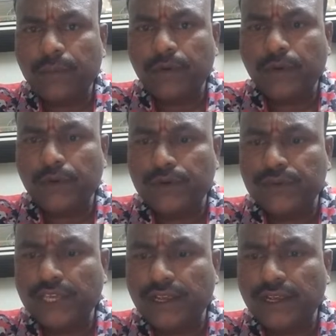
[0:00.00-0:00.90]

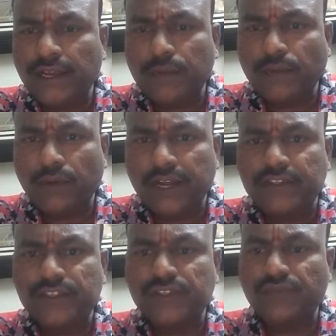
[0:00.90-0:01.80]
producing and
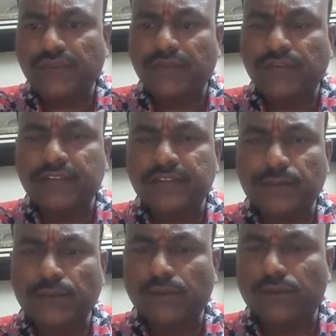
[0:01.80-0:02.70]
products, for
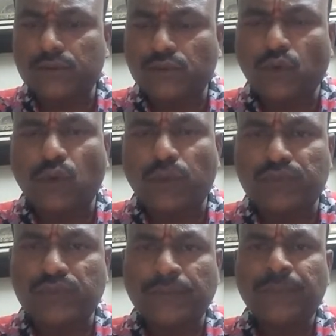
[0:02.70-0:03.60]
example,
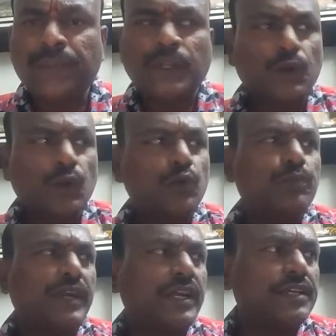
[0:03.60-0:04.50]
soaps,
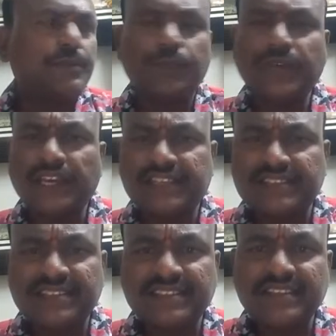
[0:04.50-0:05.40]

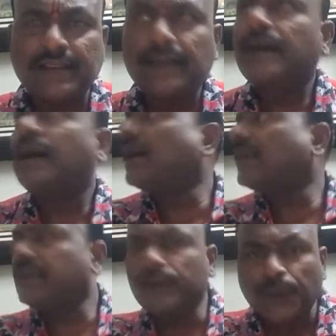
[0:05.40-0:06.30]
toothpastes,
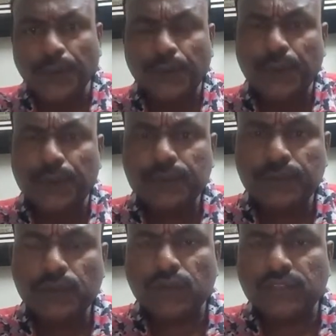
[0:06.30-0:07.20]
or any
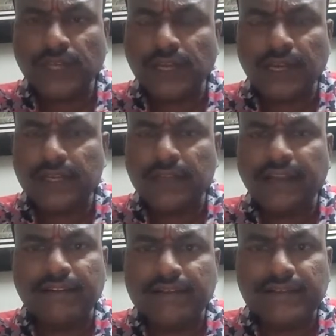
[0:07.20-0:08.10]
goods. Those are calling
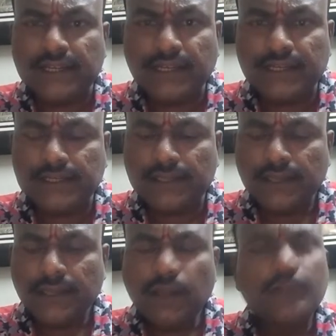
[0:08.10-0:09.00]
the industries.
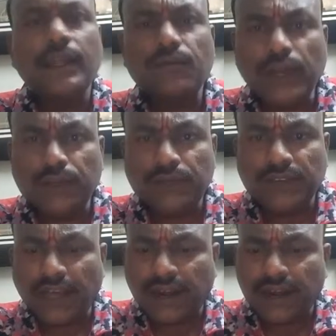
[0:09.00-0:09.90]
Then why
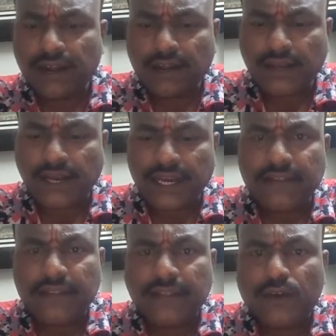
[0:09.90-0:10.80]
we are
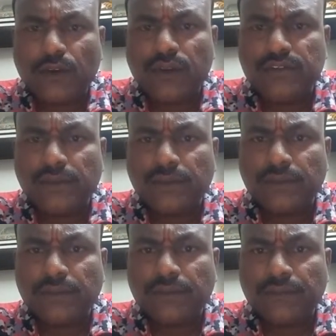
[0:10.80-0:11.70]
calling the
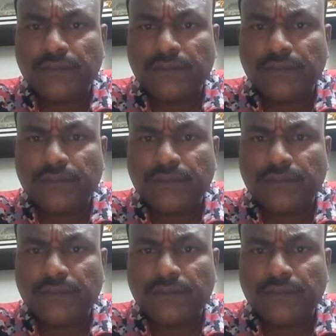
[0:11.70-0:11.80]
tourism?